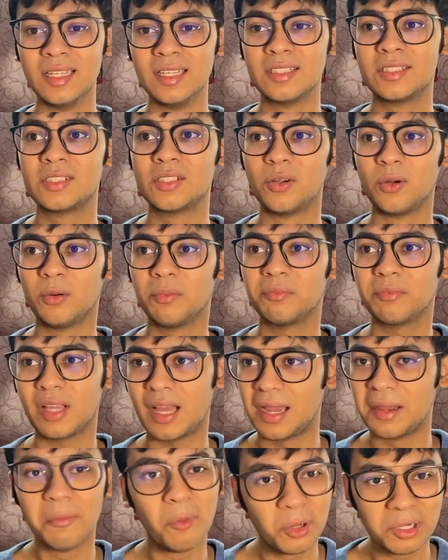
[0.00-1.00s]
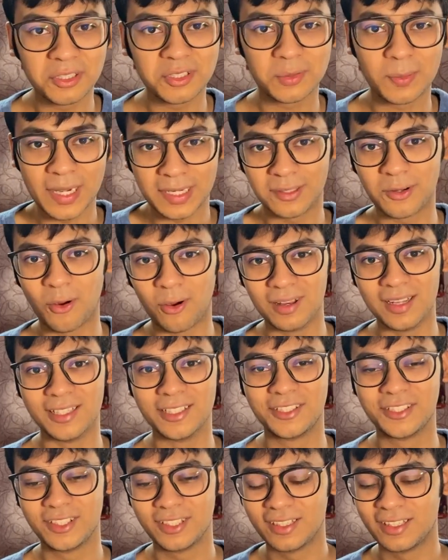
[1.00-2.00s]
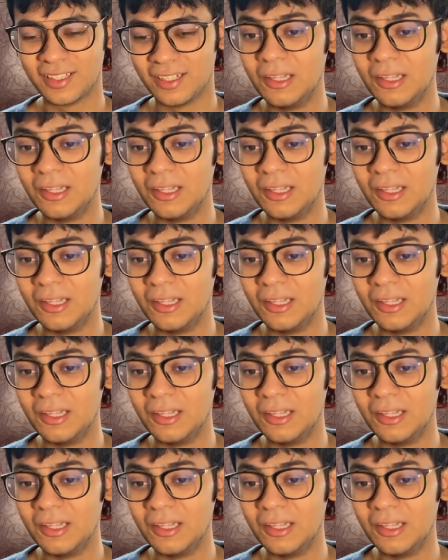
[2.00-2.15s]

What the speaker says: so I want to spend college